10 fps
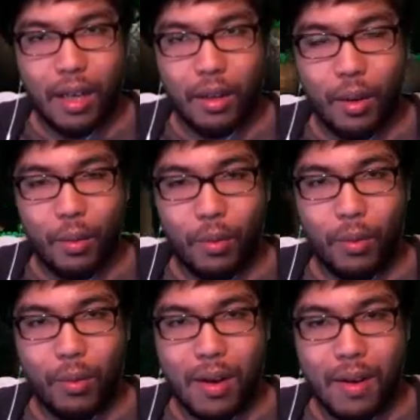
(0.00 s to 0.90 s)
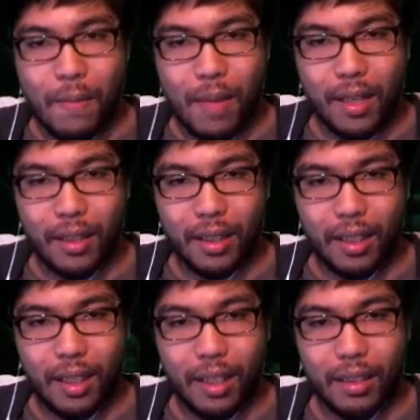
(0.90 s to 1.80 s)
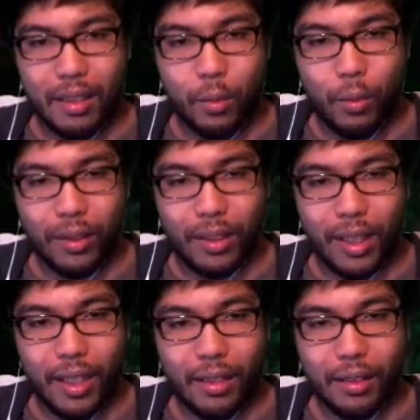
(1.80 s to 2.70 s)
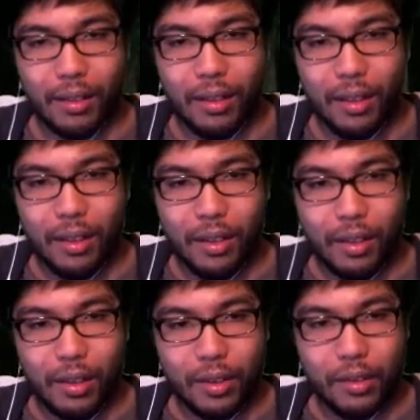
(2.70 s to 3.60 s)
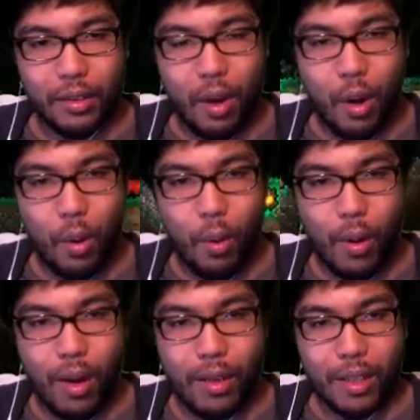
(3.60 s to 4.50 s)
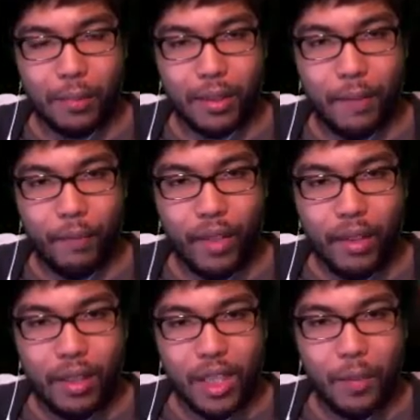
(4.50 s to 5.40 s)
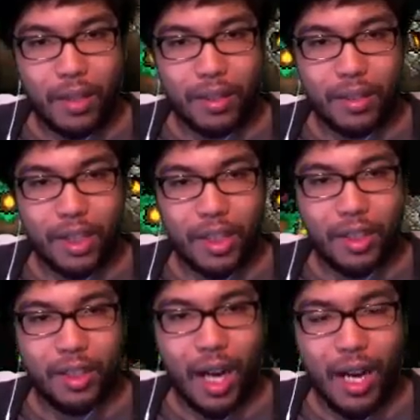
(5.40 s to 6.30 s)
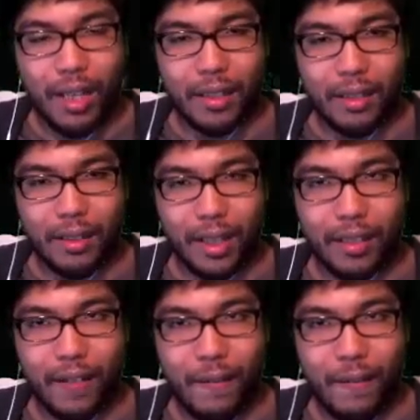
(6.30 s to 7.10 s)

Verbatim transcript: Oh my god. What the hell? There's no way that I'm gonna... This boss just died, like,